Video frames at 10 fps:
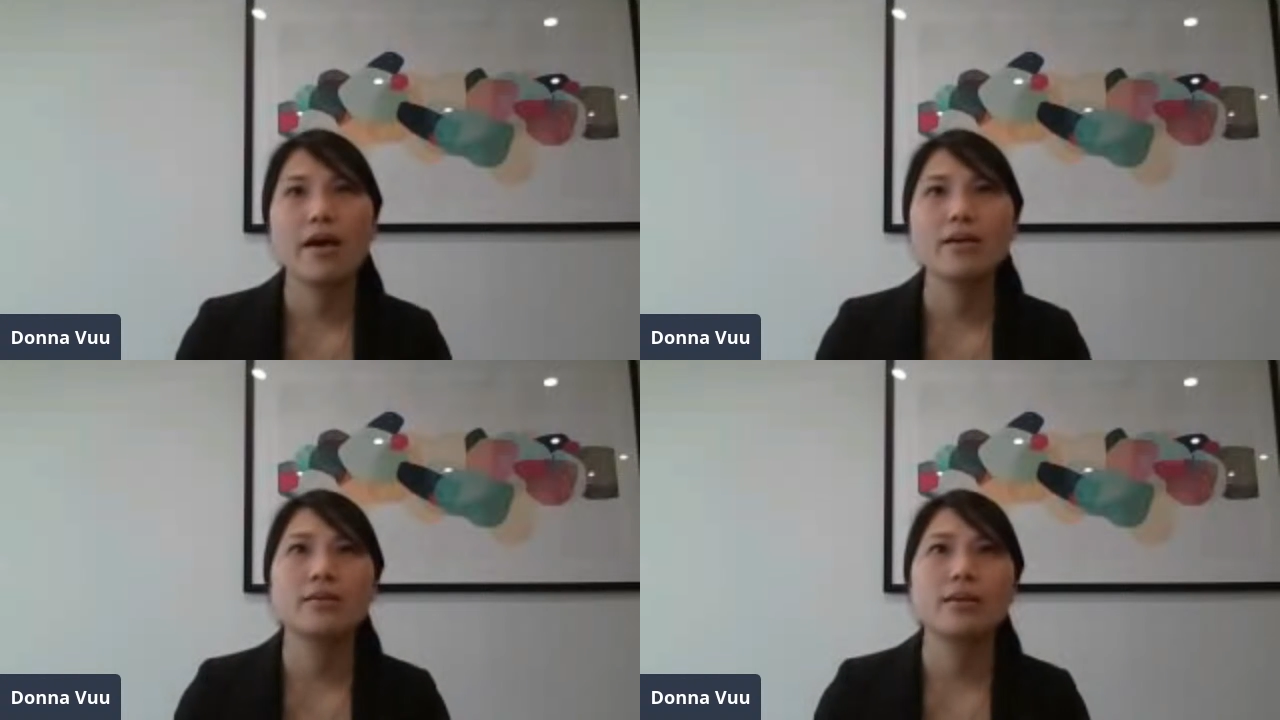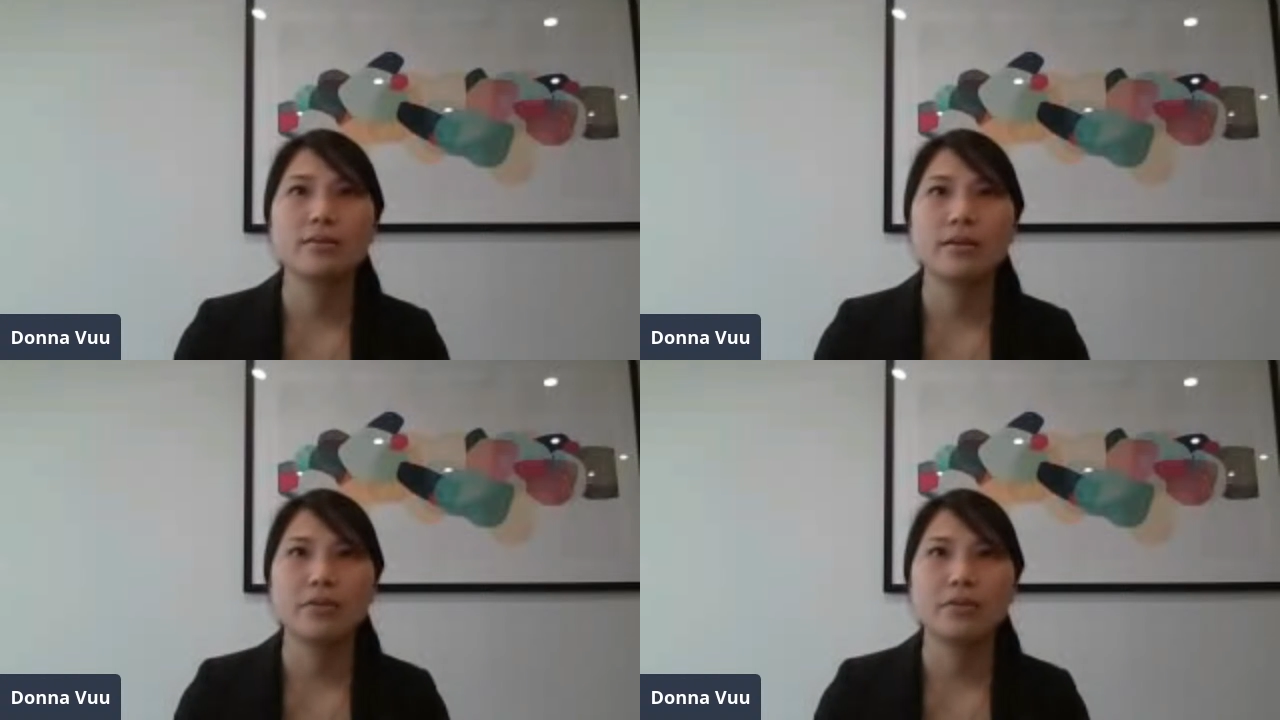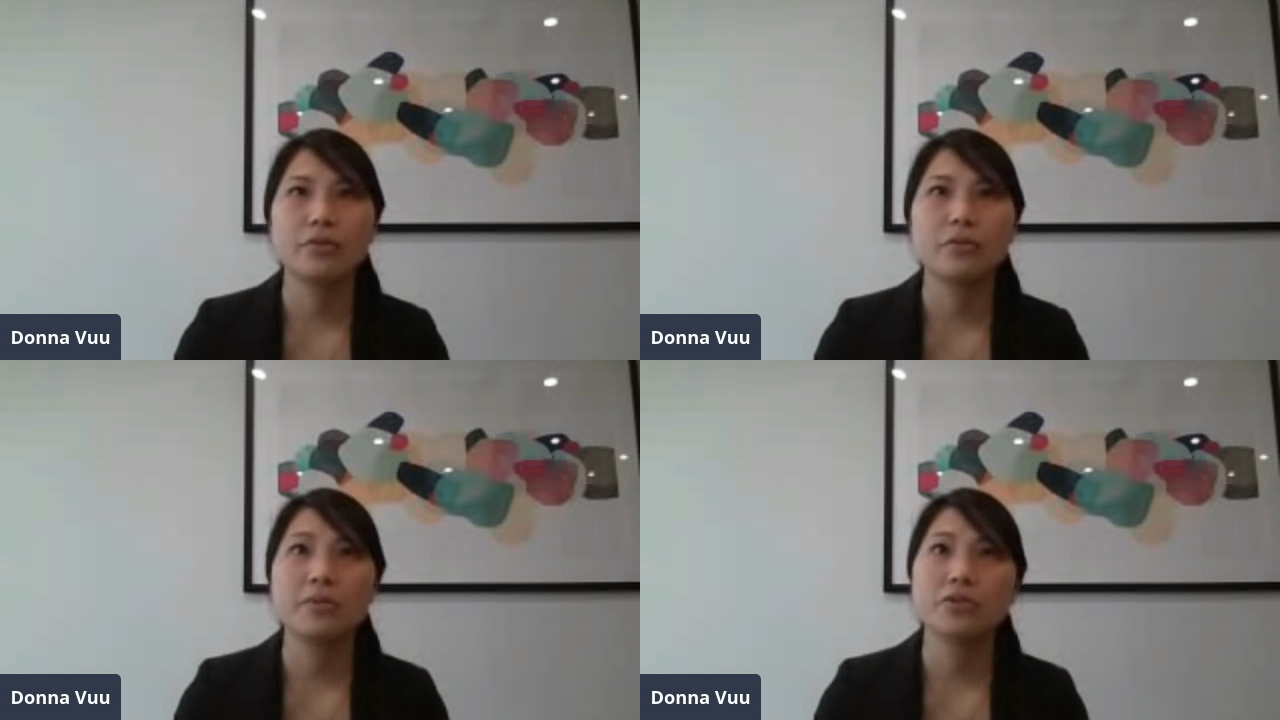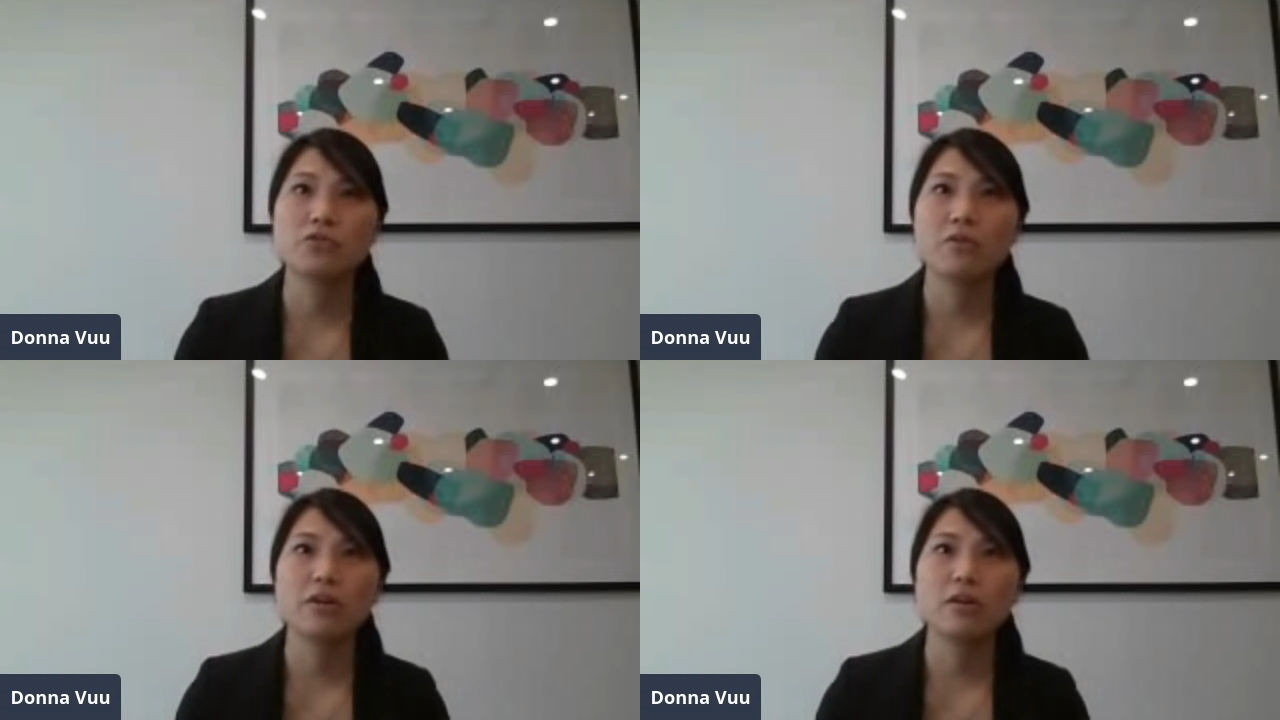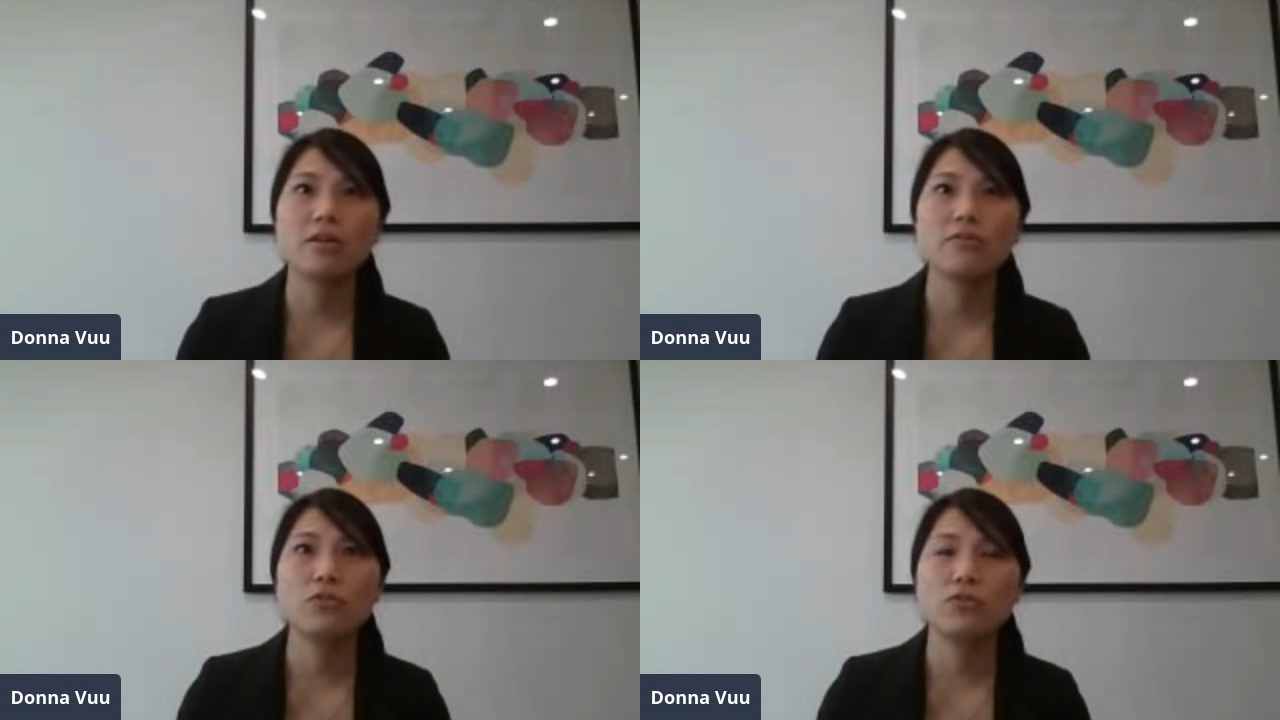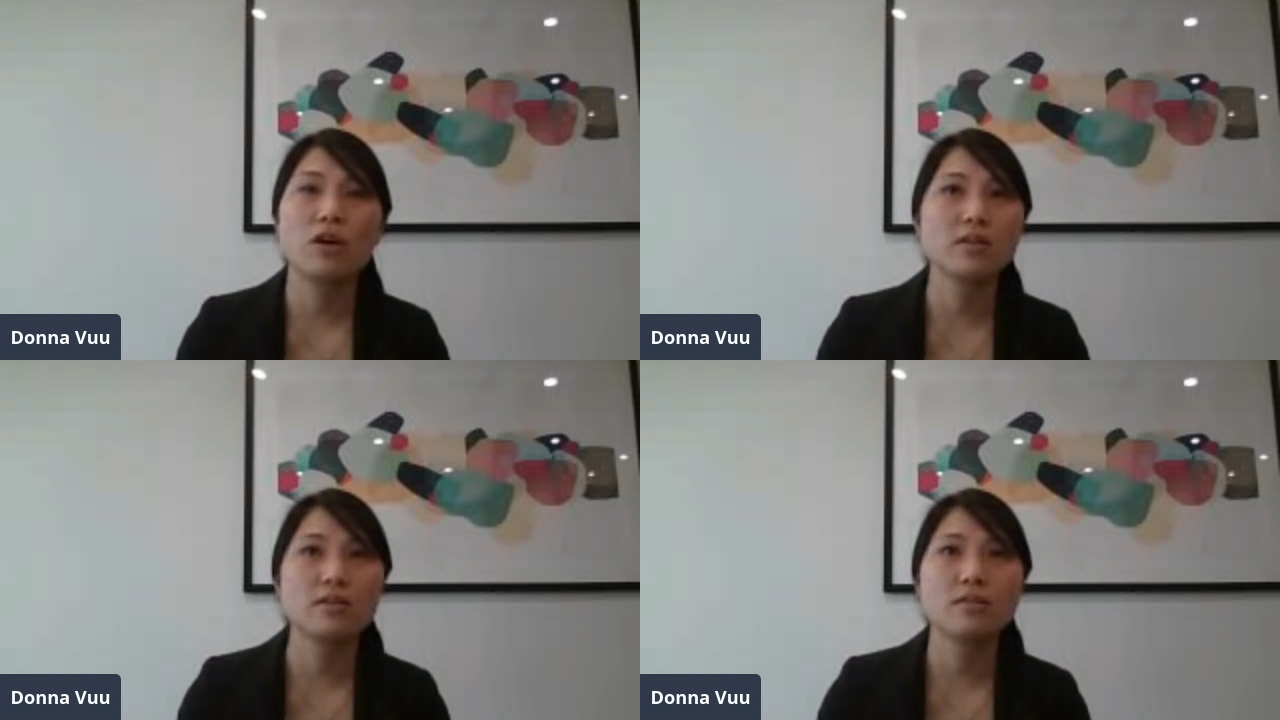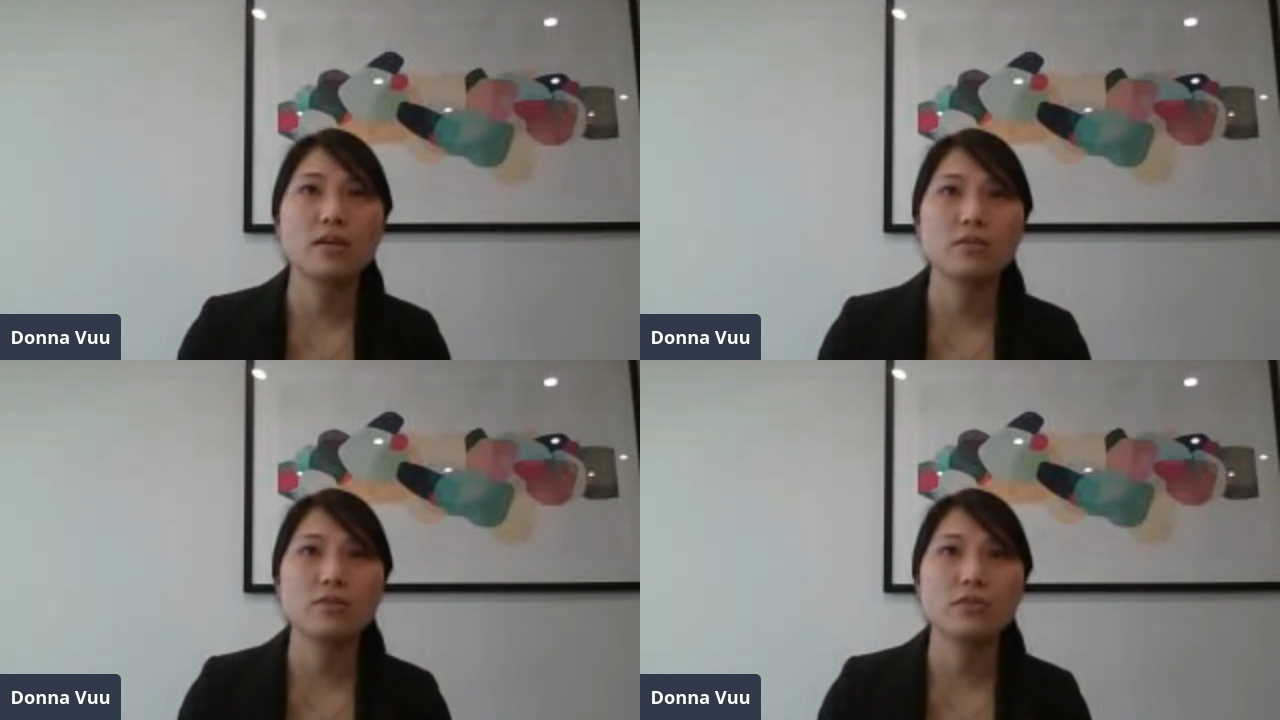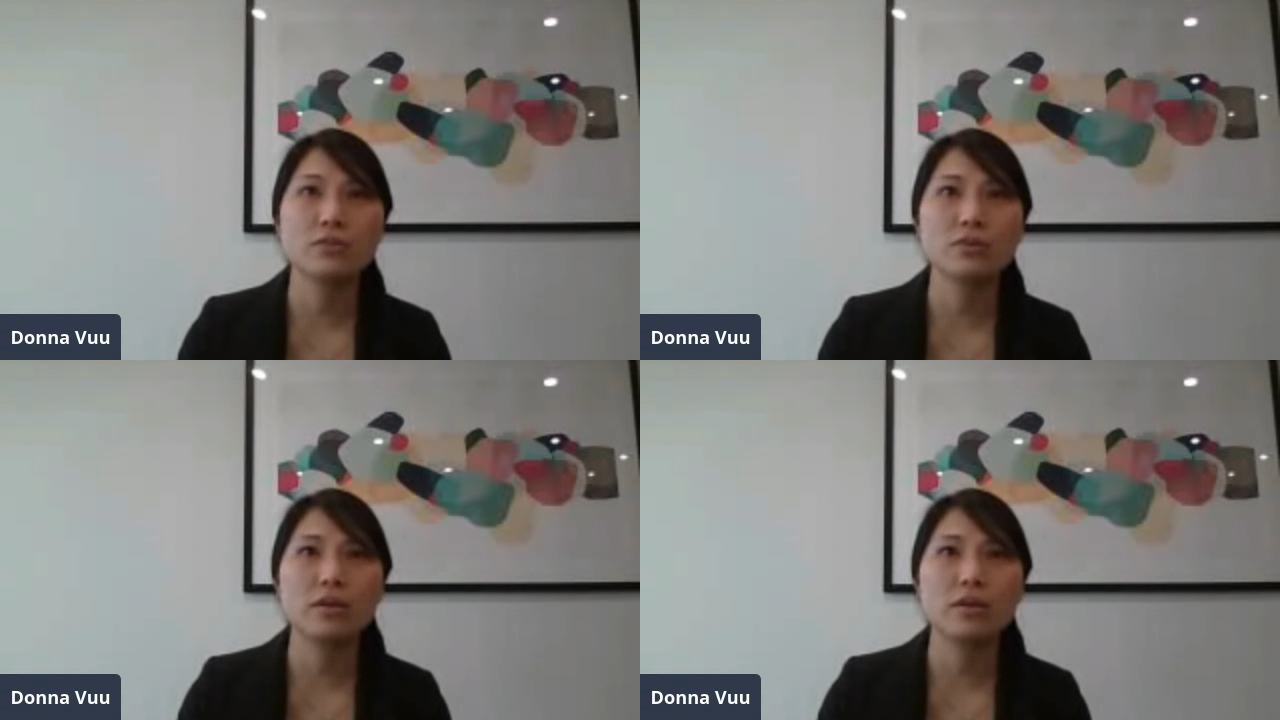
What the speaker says: as the executive administrator, if you've got consent